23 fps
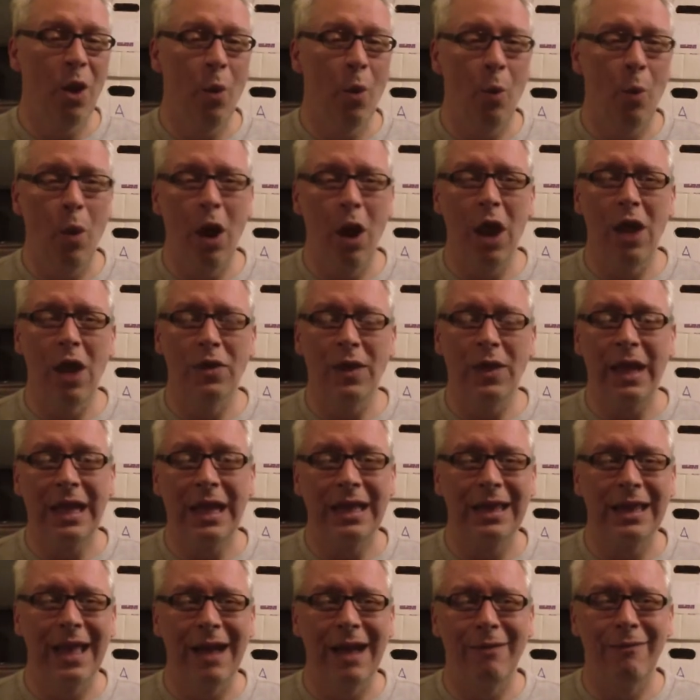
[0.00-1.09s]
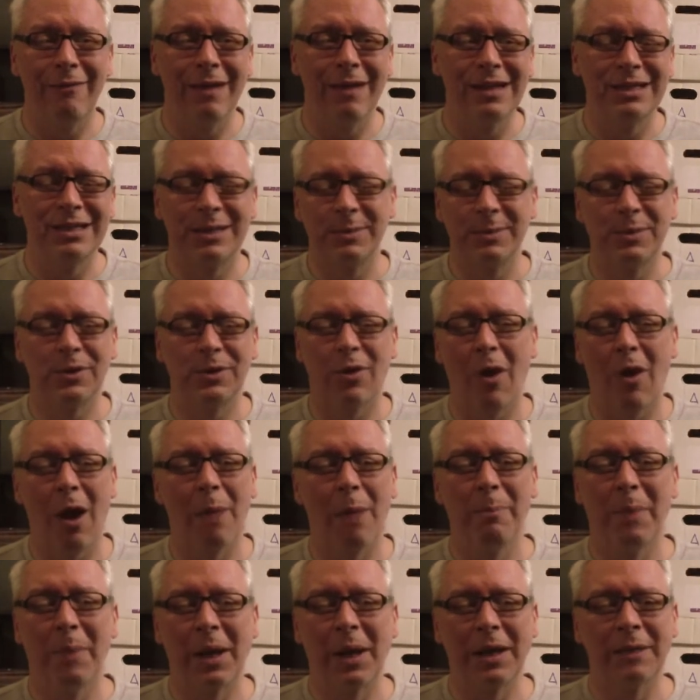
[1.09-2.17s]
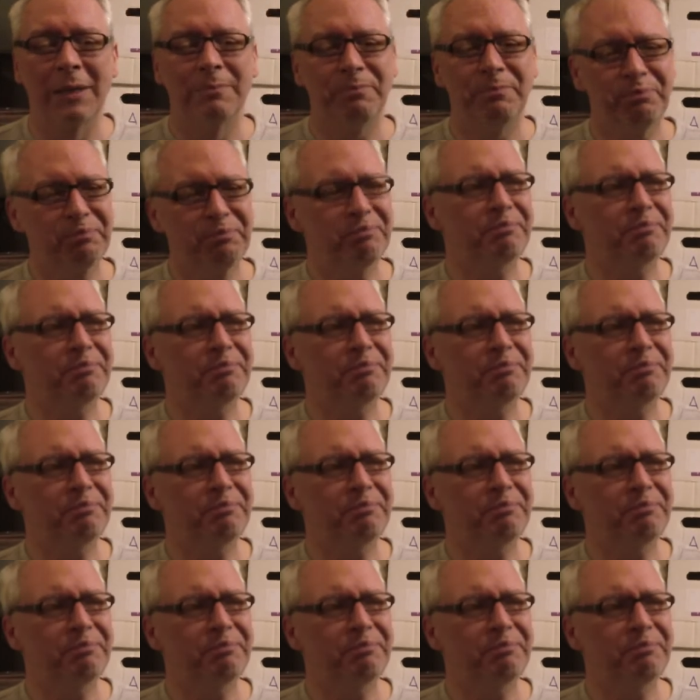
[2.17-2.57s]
worth hitting that red subscribe button.